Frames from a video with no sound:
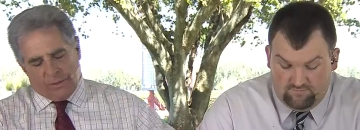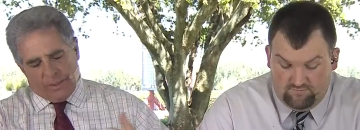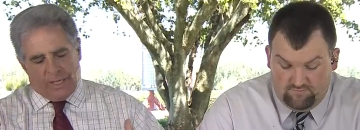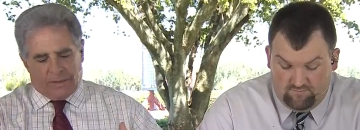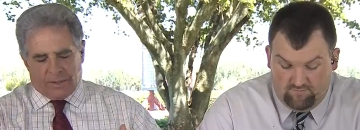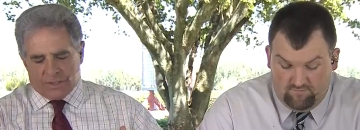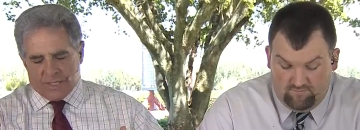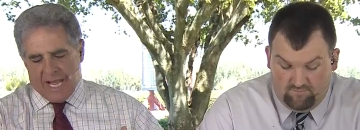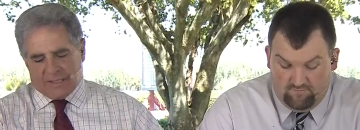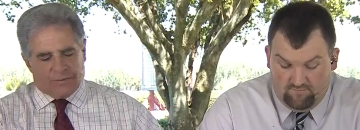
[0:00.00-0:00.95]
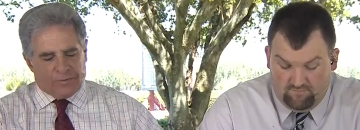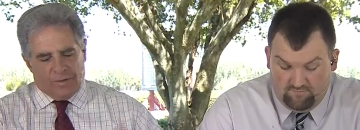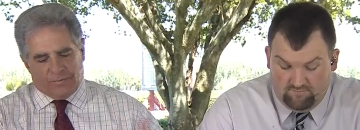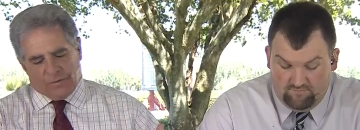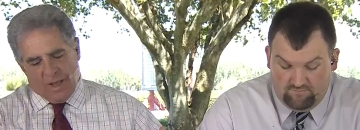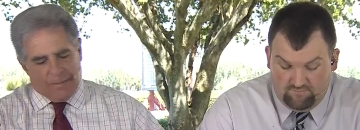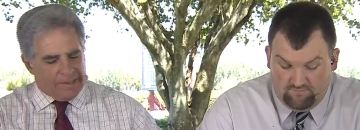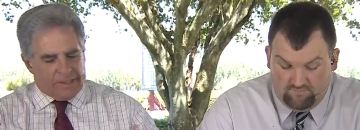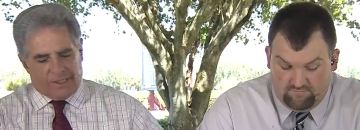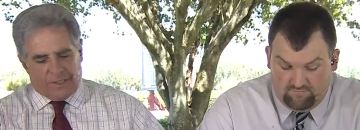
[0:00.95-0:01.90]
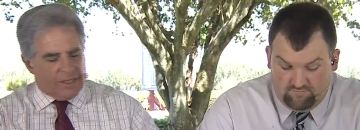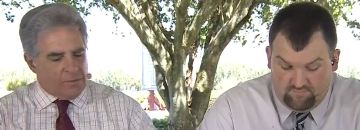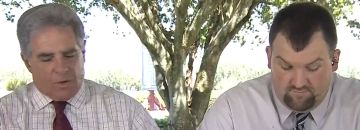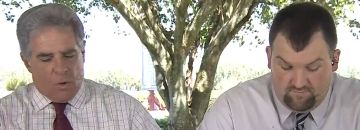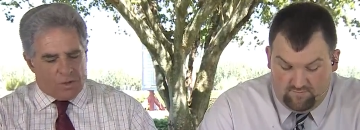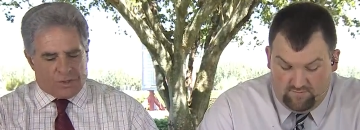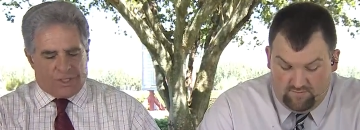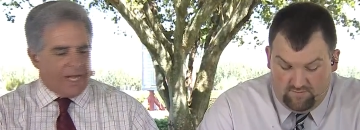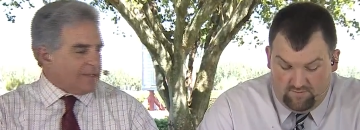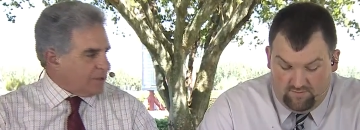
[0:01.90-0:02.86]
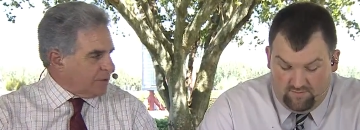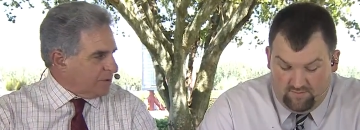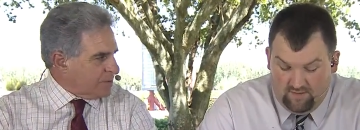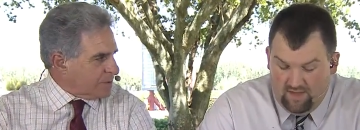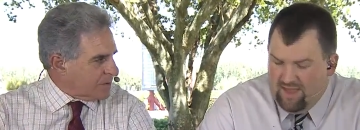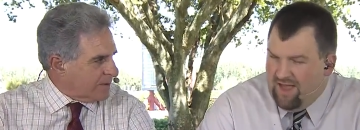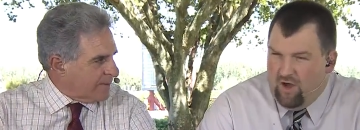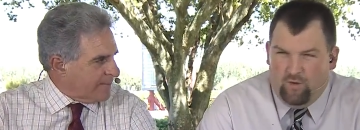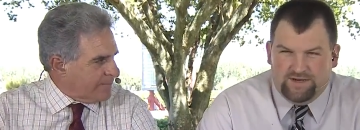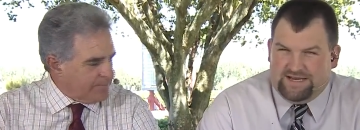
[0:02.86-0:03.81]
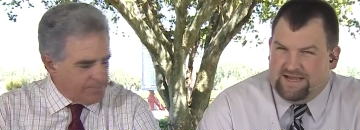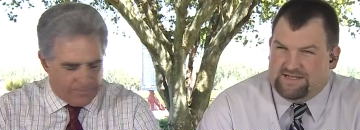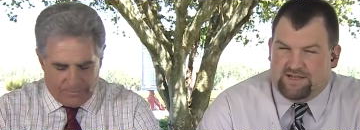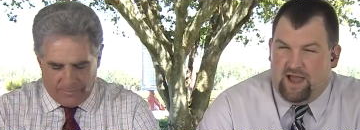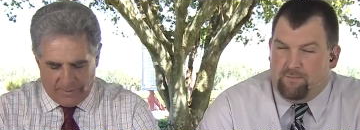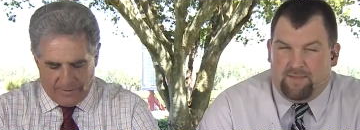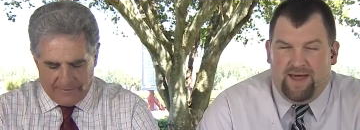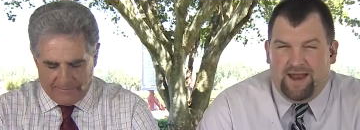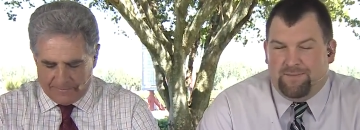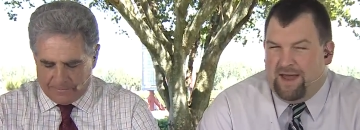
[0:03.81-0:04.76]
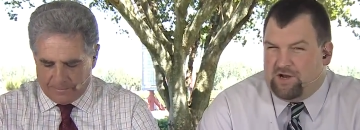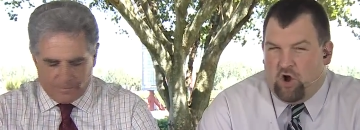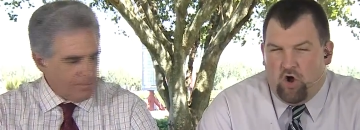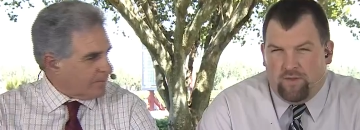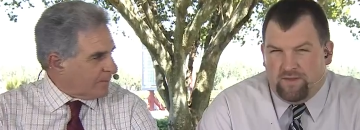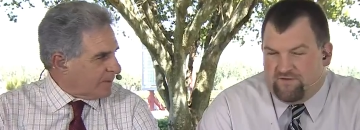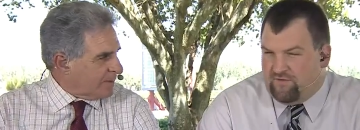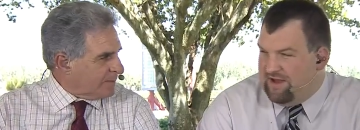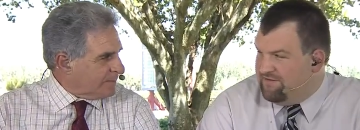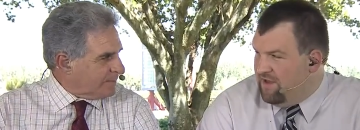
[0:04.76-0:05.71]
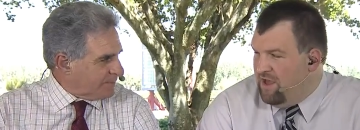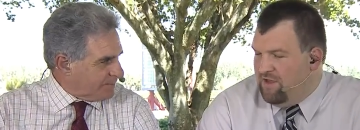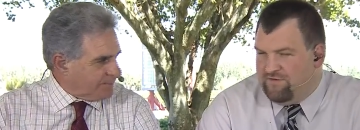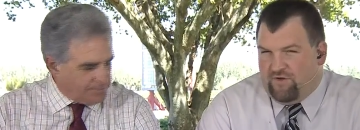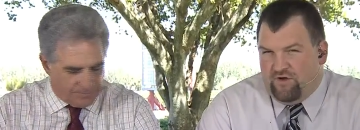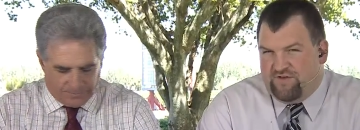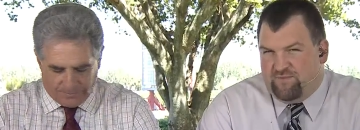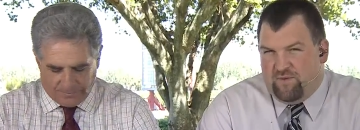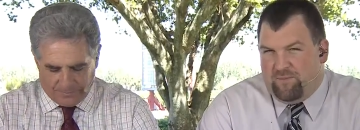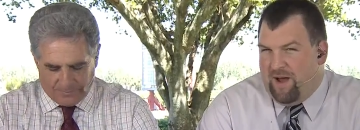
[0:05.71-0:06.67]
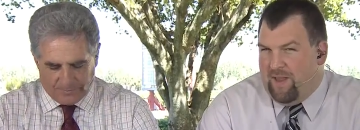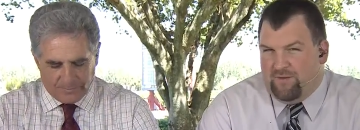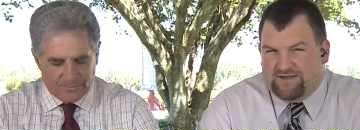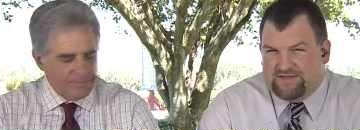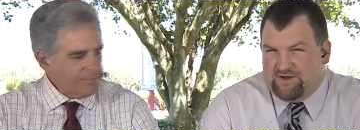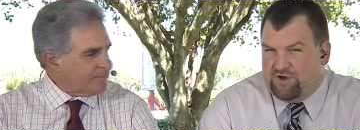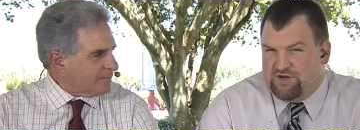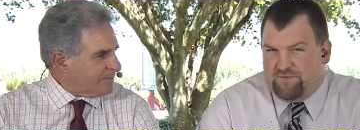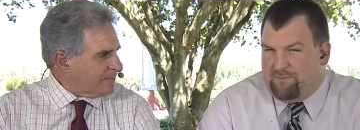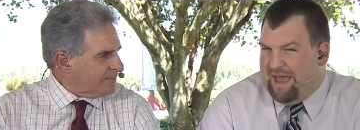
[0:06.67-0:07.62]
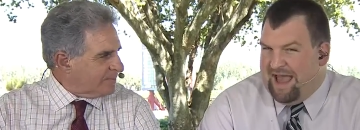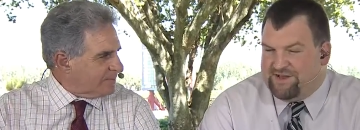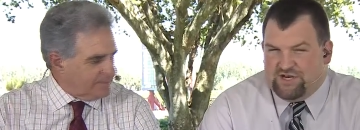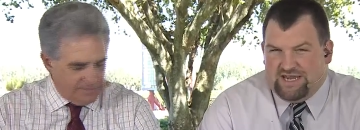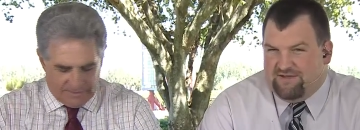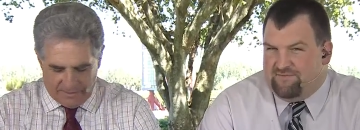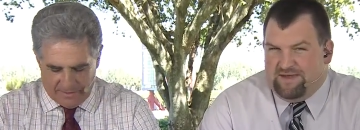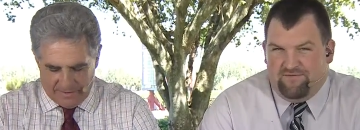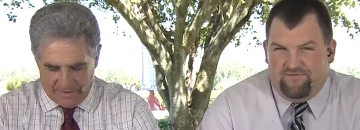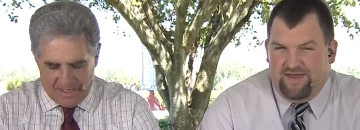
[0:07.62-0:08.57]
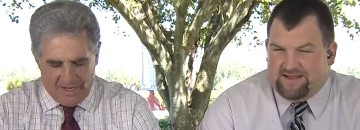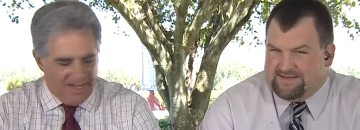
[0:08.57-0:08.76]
Speaker 1: We got our exact flip flop. I think he, well, horse you got to use
Speaker 2: always gets. I'm glad I'm not calling this race. Starship Apollo and Starship Apache give me fits.